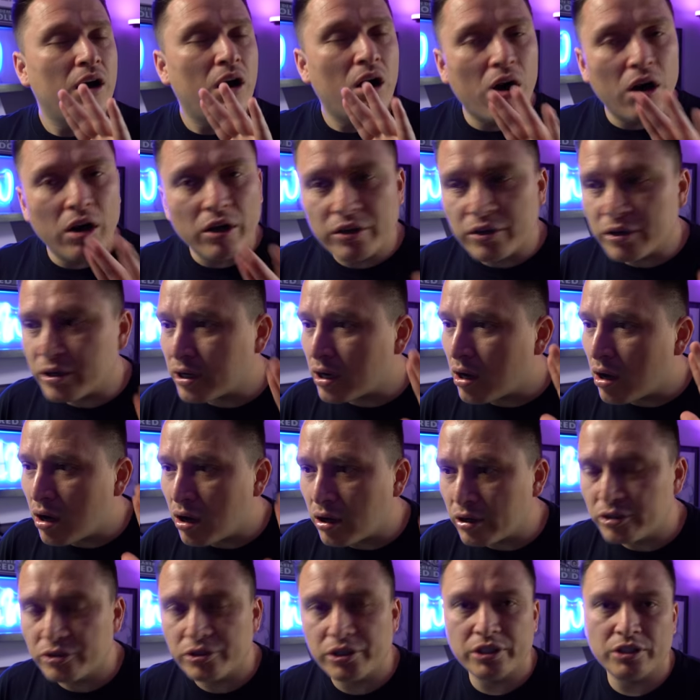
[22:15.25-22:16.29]
other
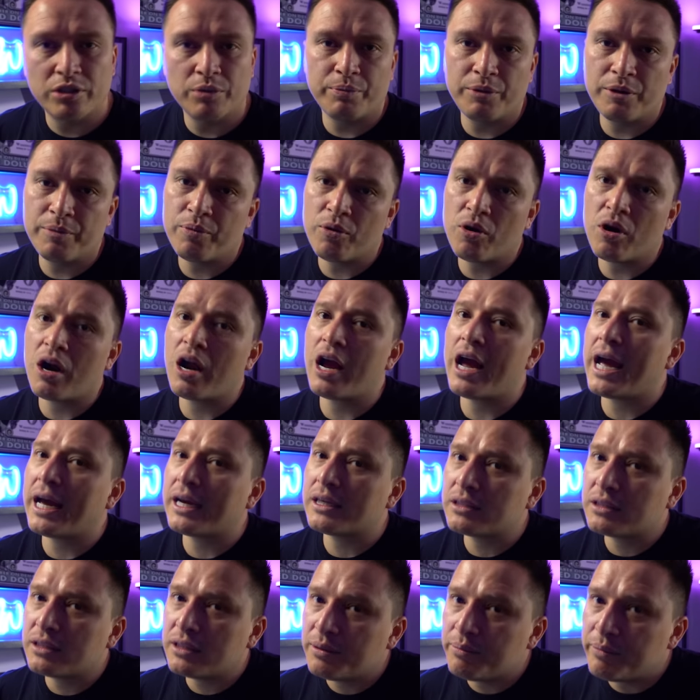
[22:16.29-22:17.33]
hundreds of people are
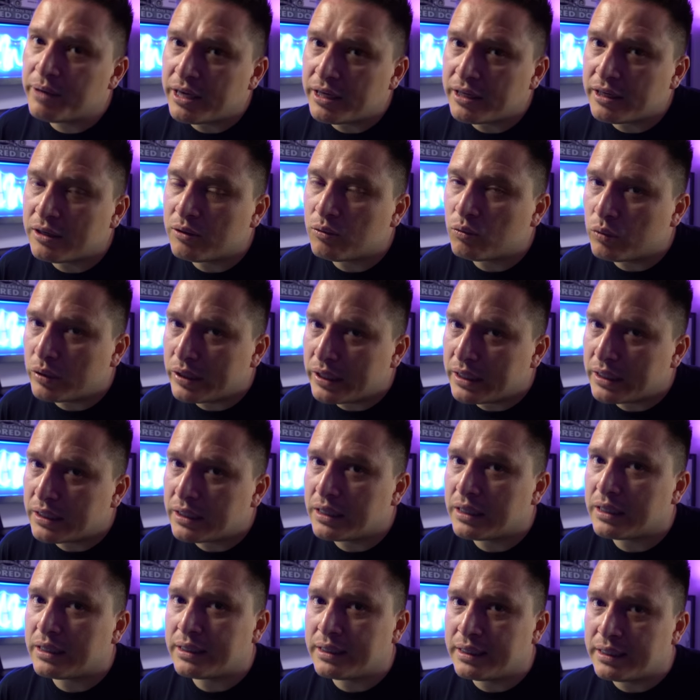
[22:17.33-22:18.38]
actually making
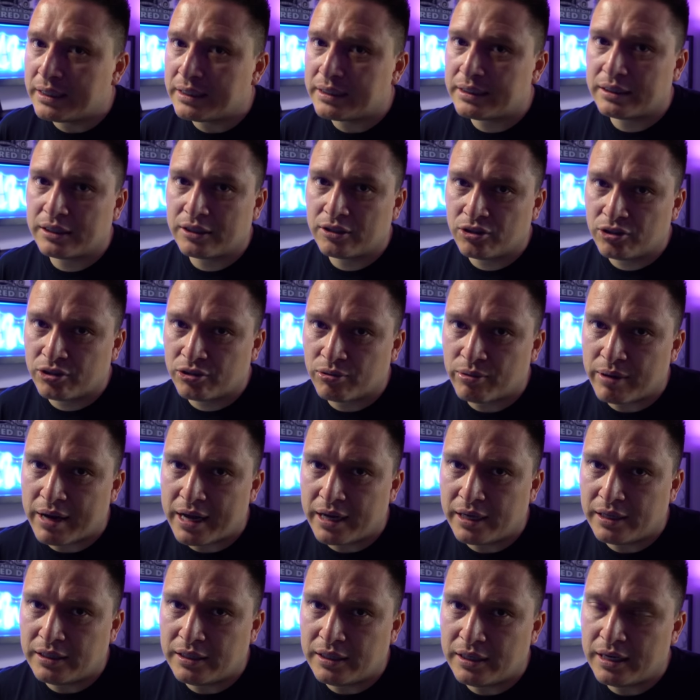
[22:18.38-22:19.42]
with this
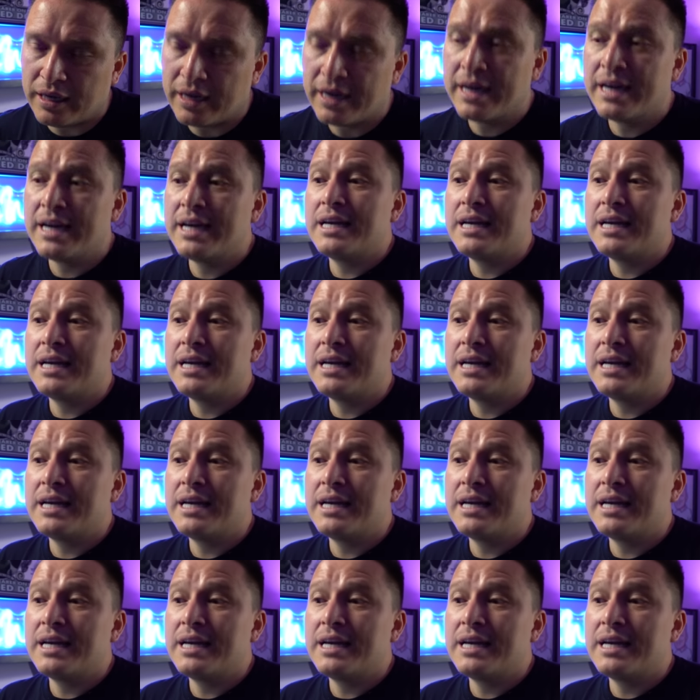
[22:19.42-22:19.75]
strategy.